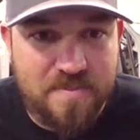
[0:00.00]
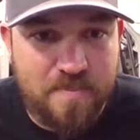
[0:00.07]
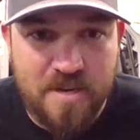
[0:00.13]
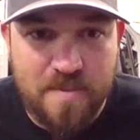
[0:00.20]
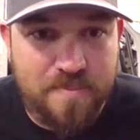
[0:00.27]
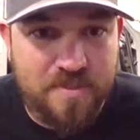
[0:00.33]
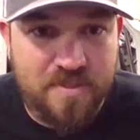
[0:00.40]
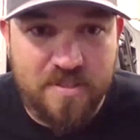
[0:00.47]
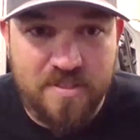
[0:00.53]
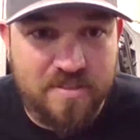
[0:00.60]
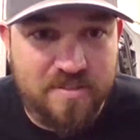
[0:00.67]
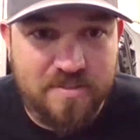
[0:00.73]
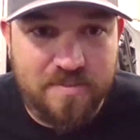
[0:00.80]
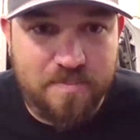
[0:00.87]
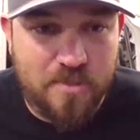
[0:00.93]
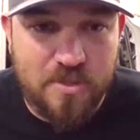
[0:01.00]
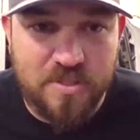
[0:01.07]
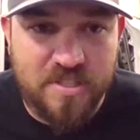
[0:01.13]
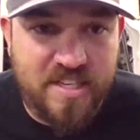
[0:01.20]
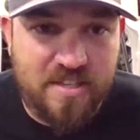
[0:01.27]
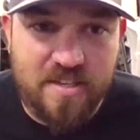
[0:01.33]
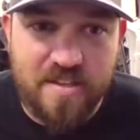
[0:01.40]
bumper,
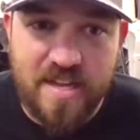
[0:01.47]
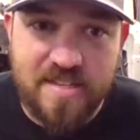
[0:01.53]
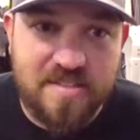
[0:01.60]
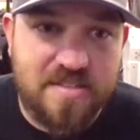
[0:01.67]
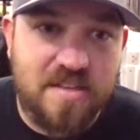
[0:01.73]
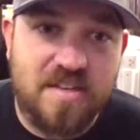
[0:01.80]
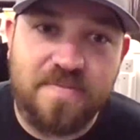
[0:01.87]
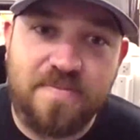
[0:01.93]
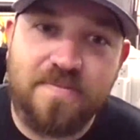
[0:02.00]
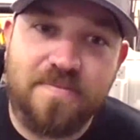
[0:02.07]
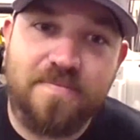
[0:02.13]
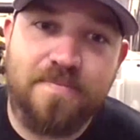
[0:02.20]
molding, all that stuff?